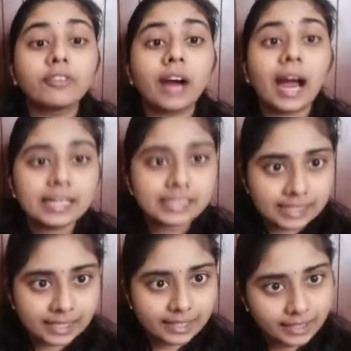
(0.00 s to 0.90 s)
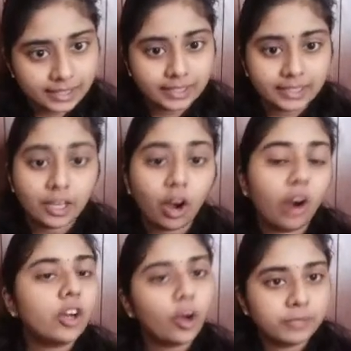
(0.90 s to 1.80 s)
uncertainty
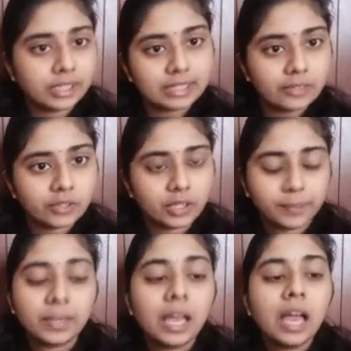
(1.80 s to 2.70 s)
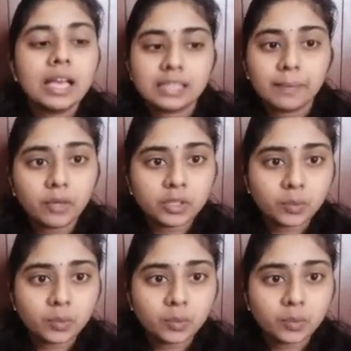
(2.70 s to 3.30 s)
on objectives. Suppose we